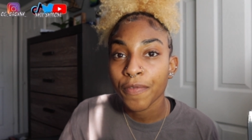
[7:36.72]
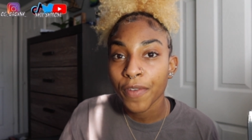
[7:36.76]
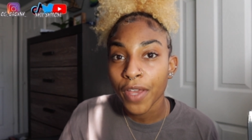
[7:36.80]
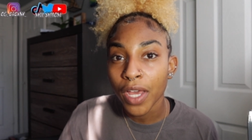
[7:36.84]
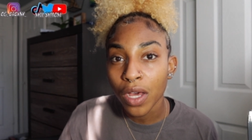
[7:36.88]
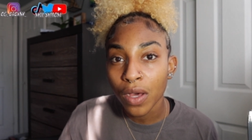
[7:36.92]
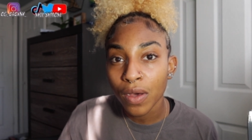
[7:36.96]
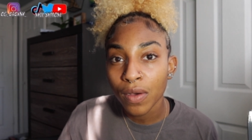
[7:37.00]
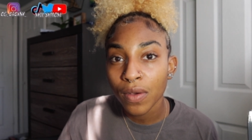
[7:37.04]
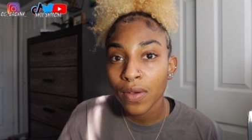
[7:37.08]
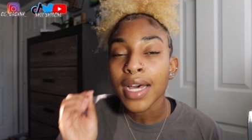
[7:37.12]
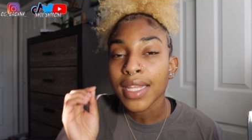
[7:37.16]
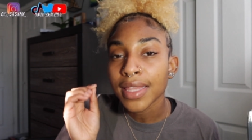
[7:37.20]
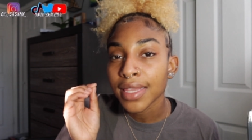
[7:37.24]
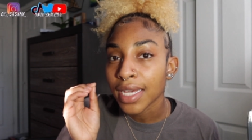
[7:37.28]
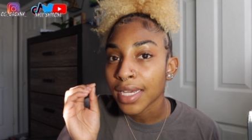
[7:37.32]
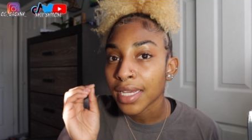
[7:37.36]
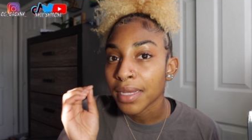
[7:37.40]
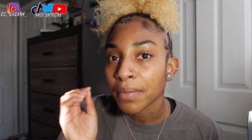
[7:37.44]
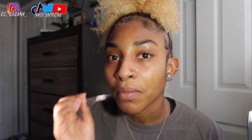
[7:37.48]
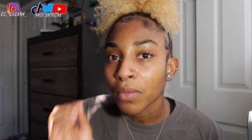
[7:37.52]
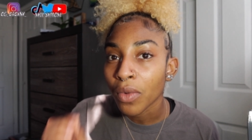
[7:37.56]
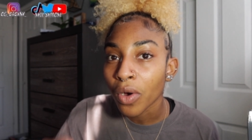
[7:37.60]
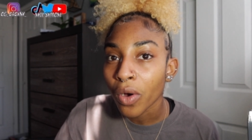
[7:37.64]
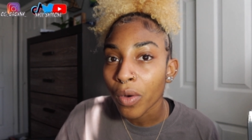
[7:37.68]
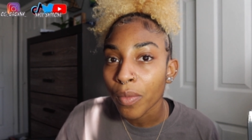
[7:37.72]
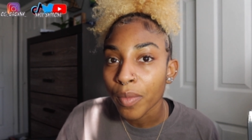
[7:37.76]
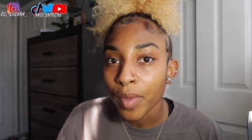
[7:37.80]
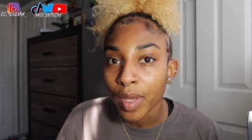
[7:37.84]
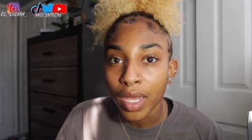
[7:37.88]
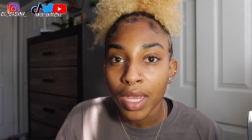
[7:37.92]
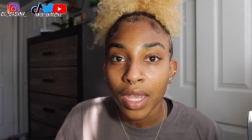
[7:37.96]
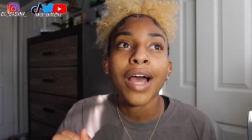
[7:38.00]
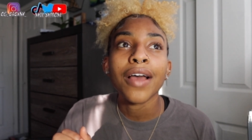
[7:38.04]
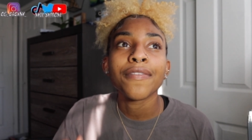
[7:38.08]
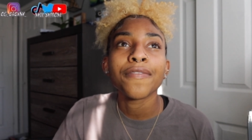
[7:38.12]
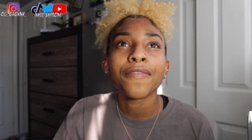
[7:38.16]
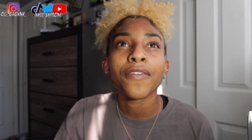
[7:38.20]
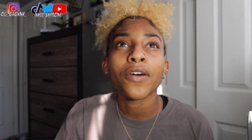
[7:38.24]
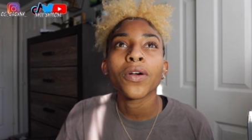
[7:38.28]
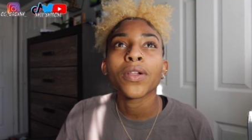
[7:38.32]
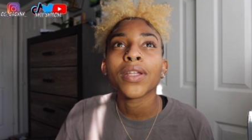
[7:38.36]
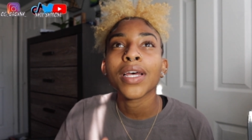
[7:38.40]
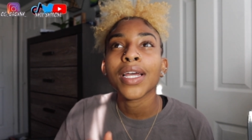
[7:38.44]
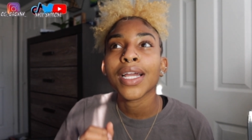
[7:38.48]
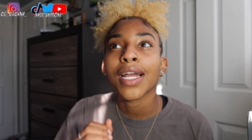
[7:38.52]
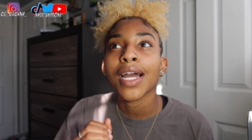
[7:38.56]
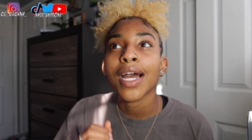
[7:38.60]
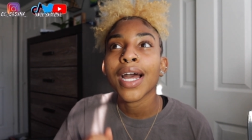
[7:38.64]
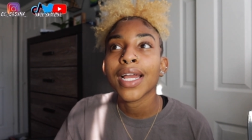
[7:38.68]
felt at that moment. I felt
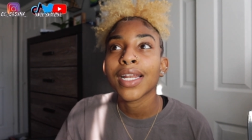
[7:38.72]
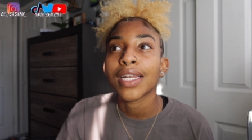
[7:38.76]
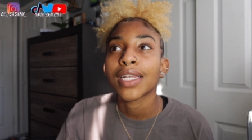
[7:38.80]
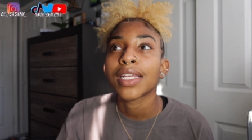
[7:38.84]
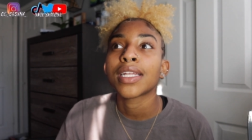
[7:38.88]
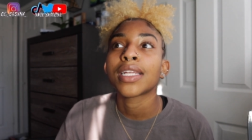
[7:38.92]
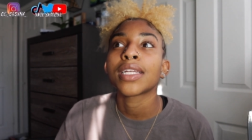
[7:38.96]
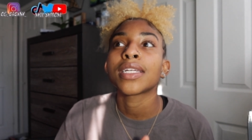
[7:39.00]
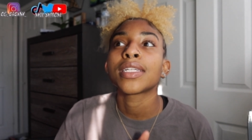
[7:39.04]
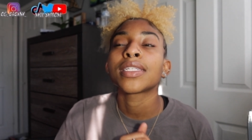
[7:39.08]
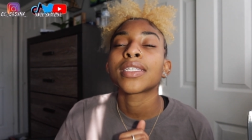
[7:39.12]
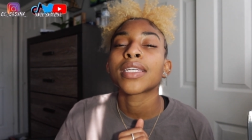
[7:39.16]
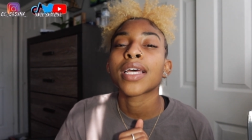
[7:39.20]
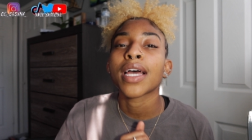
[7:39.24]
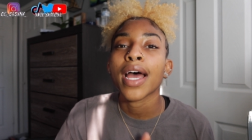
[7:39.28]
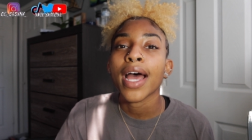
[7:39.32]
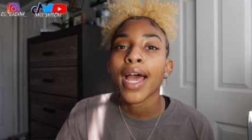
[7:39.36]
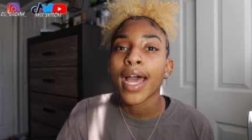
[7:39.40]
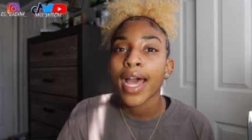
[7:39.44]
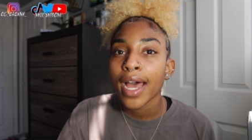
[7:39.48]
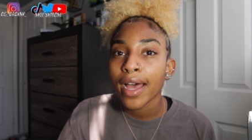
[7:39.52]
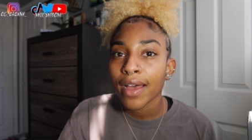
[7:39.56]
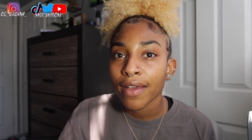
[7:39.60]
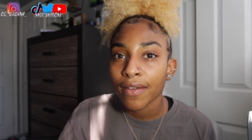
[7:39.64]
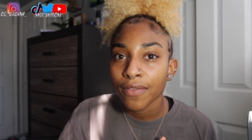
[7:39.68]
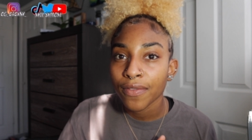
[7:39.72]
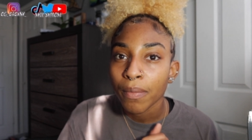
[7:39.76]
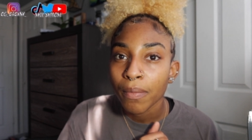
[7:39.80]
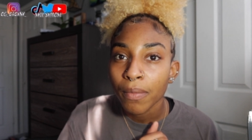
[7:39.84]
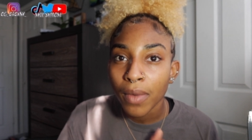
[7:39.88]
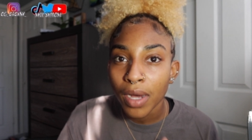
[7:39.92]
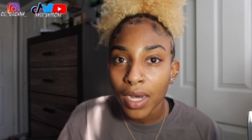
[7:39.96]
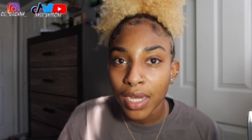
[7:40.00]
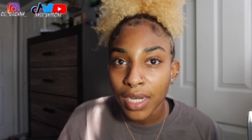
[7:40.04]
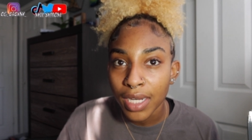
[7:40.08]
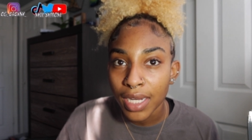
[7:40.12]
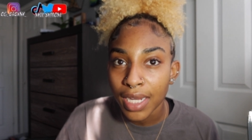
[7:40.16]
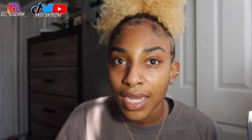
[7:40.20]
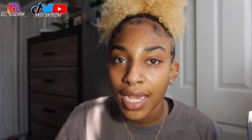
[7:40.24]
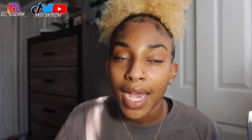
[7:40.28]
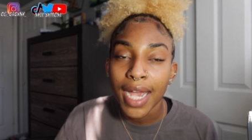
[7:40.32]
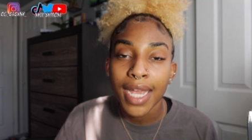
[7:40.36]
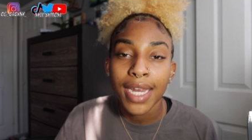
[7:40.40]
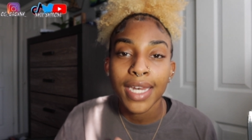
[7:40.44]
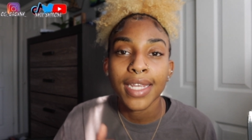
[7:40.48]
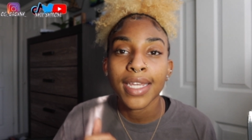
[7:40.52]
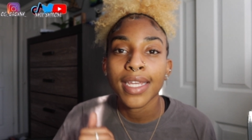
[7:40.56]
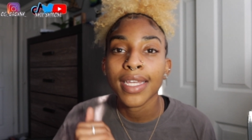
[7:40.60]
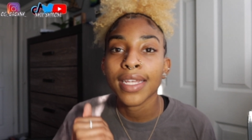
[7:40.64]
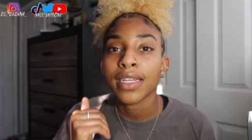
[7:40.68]
like I needed to have money, I
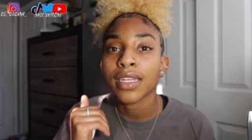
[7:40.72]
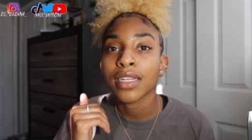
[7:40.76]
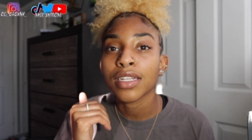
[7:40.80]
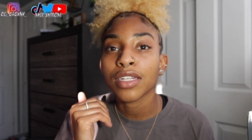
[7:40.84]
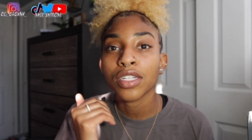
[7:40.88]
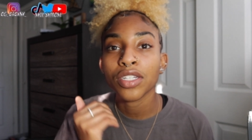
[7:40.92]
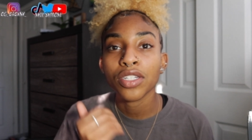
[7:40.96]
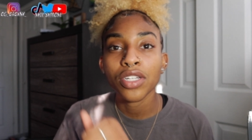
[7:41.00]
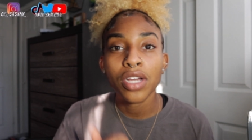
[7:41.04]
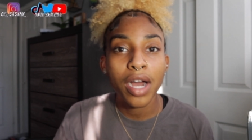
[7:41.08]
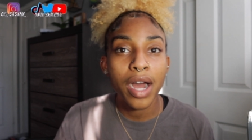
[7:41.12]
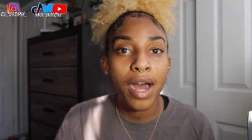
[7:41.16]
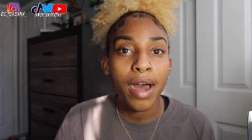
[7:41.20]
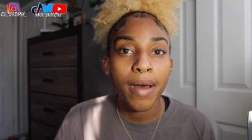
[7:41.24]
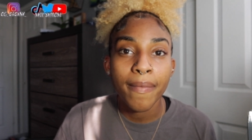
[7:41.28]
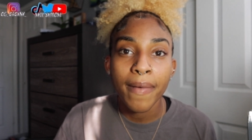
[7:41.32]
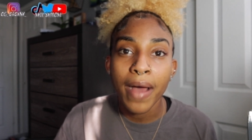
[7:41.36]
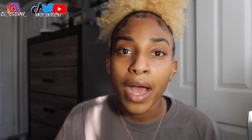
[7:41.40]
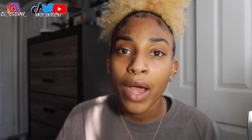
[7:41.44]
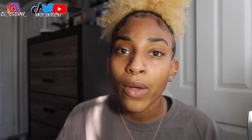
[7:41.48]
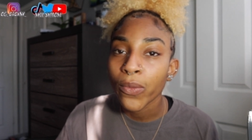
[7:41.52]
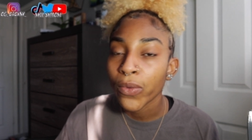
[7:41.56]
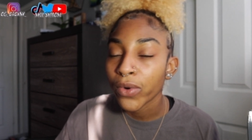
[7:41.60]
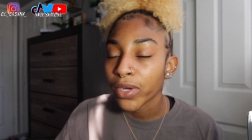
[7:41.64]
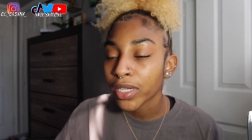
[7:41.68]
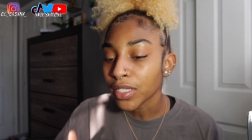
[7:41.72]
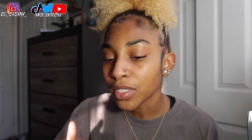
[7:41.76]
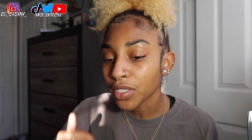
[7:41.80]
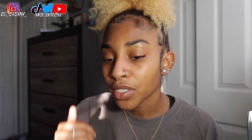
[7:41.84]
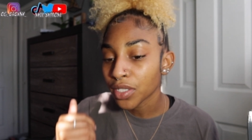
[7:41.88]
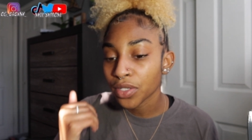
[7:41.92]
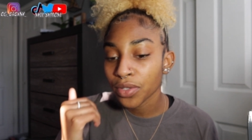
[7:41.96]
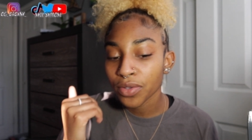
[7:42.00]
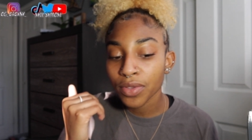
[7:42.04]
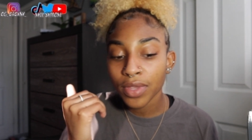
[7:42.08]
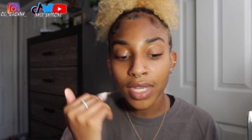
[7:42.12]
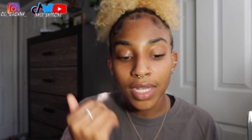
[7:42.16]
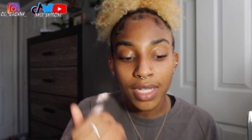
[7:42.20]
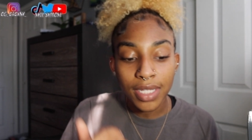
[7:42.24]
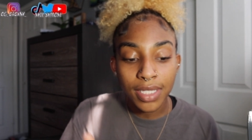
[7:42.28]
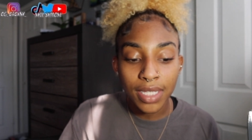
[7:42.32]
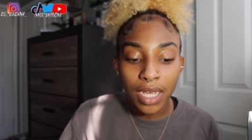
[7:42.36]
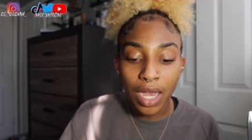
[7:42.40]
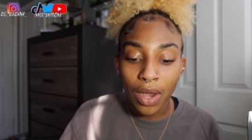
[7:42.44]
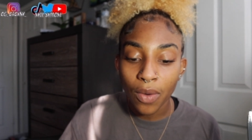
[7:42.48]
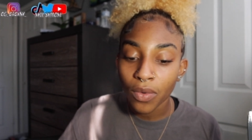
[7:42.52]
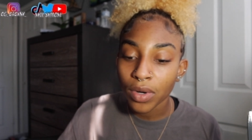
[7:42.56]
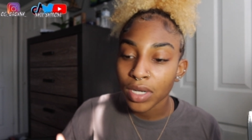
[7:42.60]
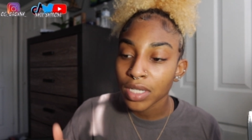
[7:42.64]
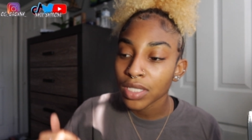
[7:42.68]
needed a job, I wanted to do this,
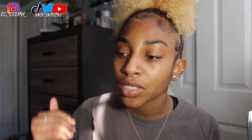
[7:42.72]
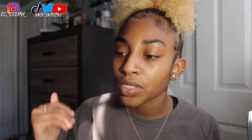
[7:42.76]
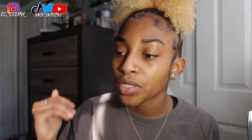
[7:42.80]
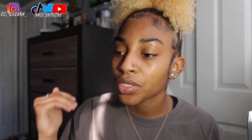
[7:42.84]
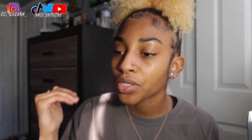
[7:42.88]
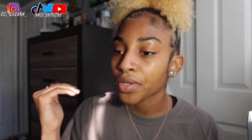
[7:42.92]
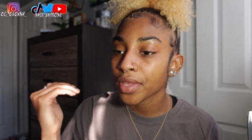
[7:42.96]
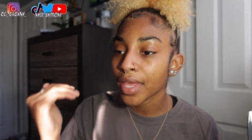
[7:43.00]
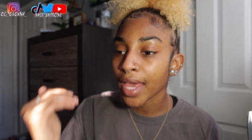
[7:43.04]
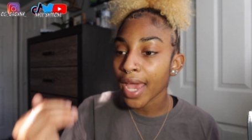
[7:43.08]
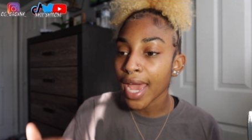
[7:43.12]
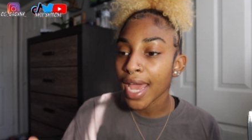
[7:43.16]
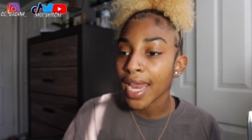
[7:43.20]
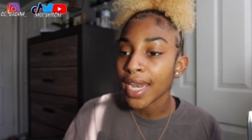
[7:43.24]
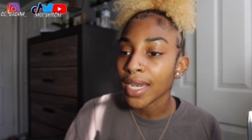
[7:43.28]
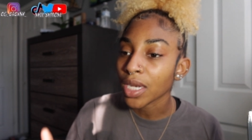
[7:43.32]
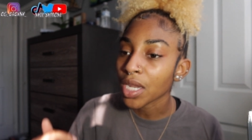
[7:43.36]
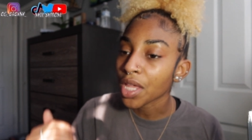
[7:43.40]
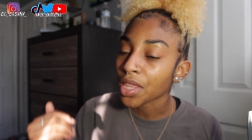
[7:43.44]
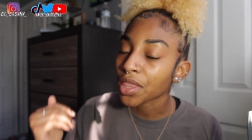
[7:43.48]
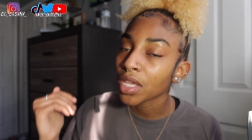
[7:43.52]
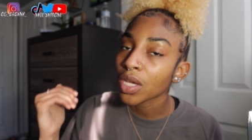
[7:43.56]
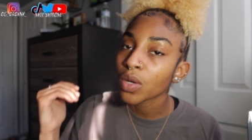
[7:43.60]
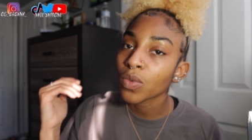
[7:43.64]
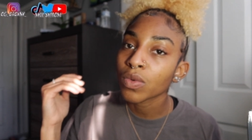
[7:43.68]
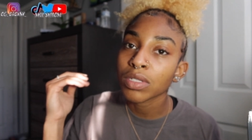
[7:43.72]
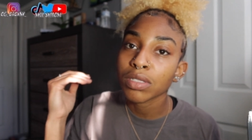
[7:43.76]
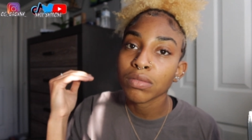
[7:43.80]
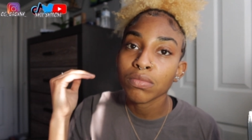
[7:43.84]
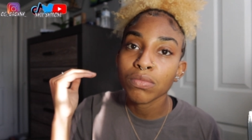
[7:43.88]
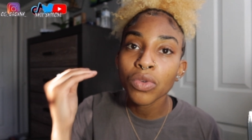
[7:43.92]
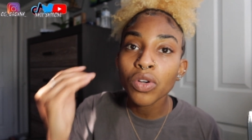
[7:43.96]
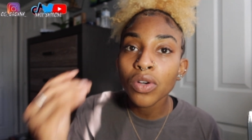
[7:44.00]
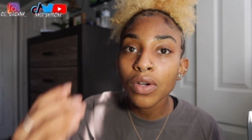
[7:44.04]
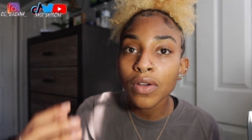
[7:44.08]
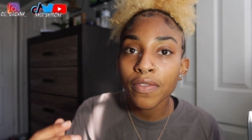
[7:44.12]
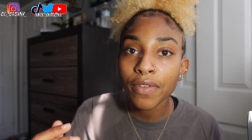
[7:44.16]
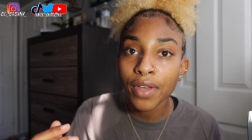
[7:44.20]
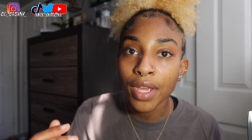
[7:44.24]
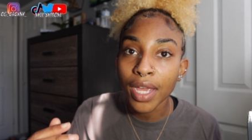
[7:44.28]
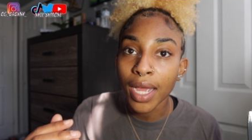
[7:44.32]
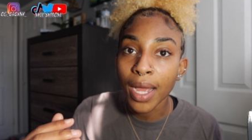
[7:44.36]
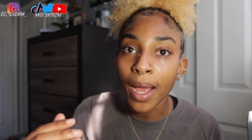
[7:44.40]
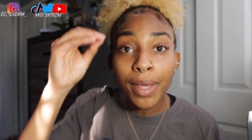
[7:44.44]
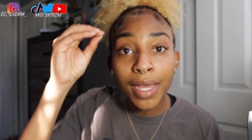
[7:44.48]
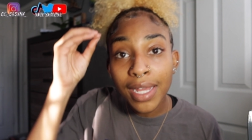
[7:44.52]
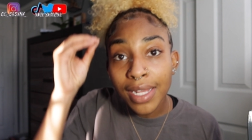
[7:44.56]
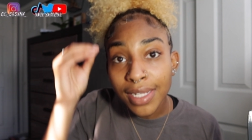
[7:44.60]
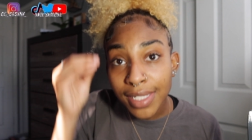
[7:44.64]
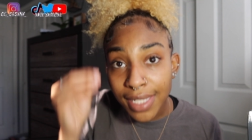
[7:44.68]
I wanted to do that, and nothing was moving
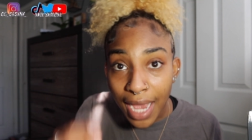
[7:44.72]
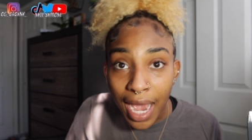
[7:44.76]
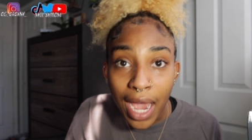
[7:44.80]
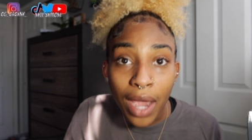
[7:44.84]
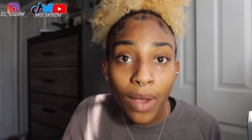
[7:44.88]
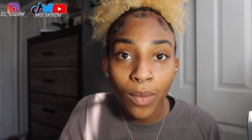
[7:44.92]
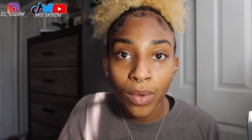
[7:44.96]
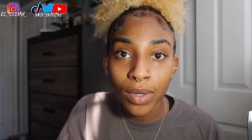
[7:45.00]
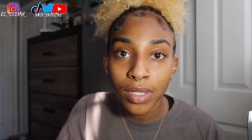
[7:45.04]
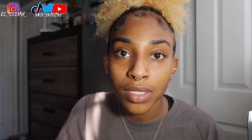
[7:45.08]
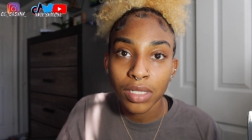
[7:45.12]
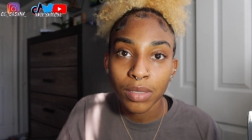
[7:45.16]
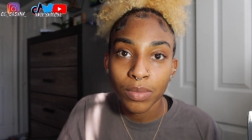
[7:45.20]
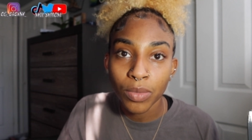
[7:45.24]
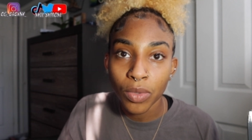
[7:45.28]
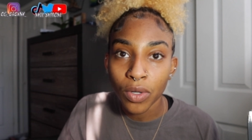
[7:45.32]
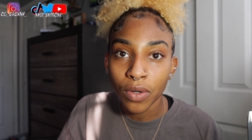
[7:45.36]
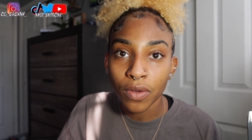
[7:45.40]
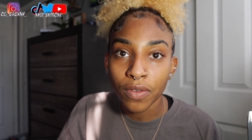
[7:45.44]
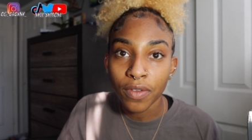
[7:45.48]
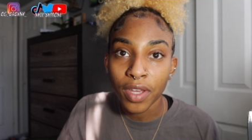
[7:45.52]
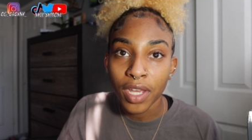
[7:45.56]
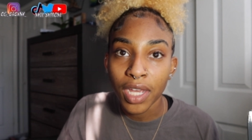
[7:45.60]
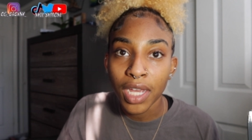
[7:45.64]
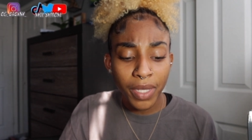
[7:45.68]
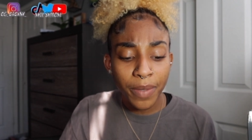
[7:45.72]
because I wasn't moving.